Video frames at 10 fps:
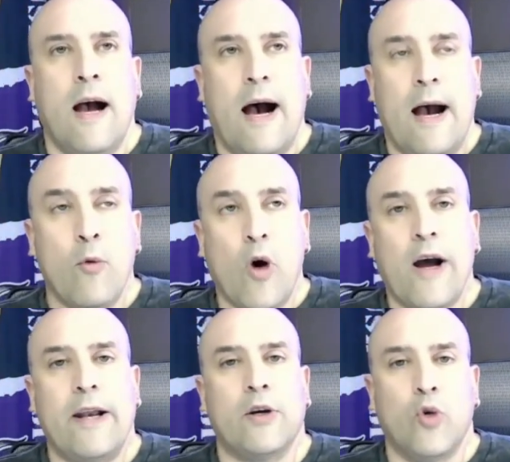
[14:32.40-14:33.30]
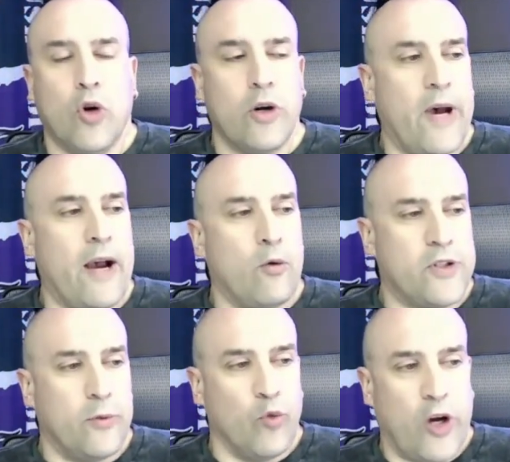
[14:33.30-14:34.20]
I want a quarterback with
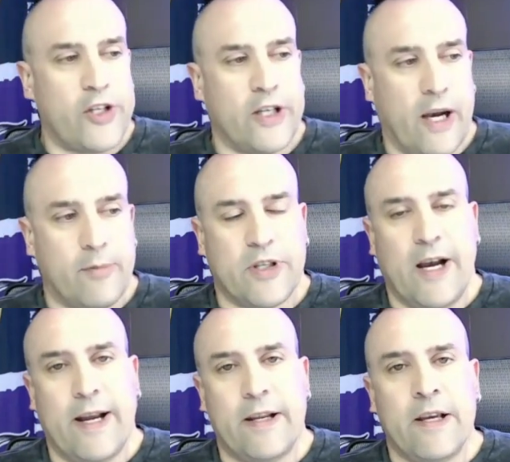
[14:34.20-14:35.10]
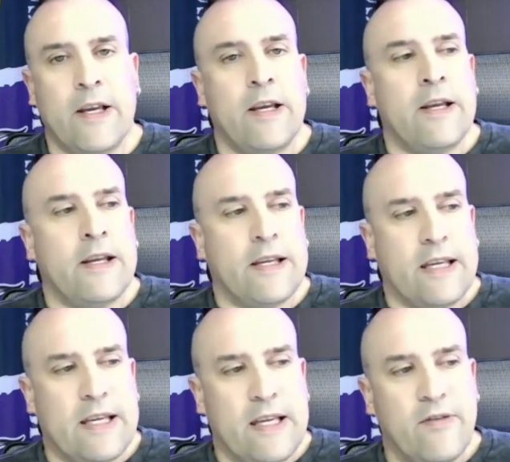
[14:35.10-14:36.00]
some rushing upside,
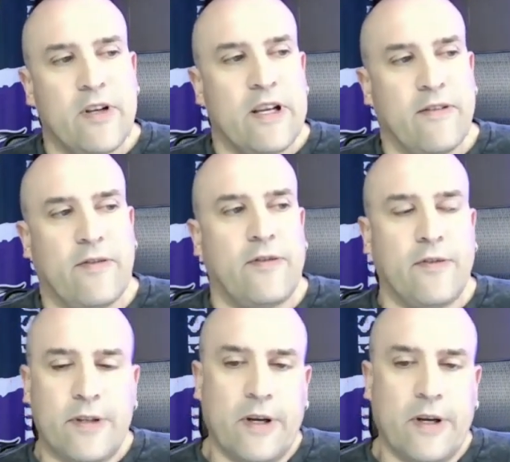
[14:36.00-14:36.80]
even if,